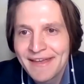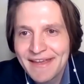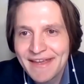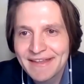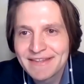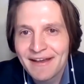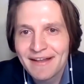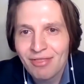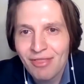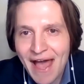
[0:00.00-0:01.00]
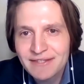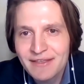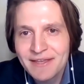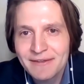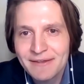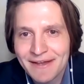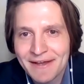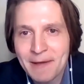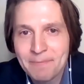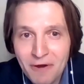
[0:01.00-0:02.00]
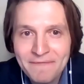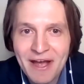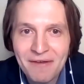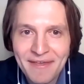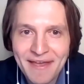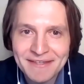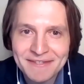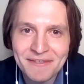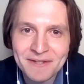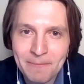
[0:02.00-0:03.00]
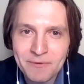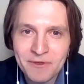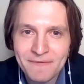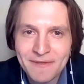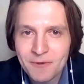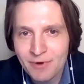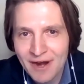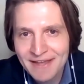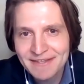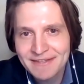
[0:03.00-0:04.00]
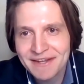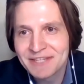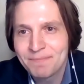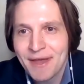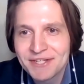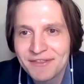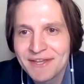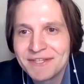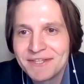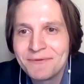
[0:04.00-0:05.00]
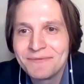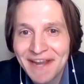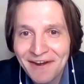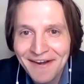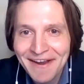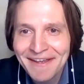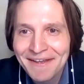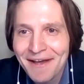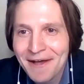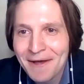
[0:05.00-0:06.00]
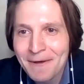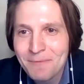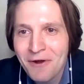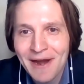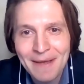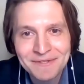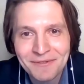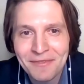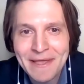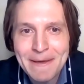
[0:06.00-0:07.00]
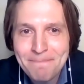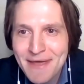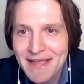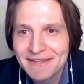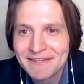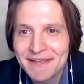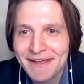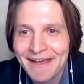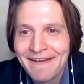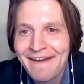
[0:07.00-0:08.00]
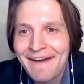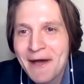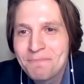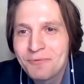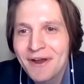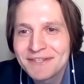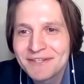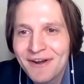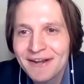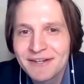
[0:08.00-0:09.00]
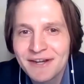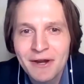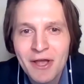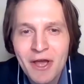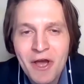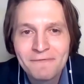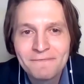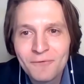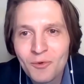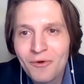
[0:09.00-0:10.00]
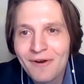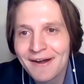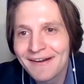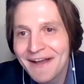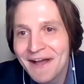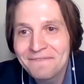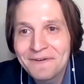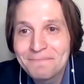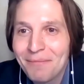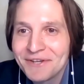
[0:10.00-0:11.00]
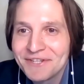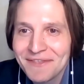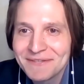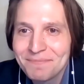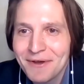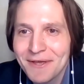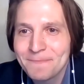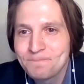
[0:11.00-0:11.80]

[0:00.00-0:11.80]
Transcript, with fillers: And uh, lastly, uh, a profound thanks to the WVU Press and especially to Derek, um, our absolutely amazing uh, press director for, for publishing this book.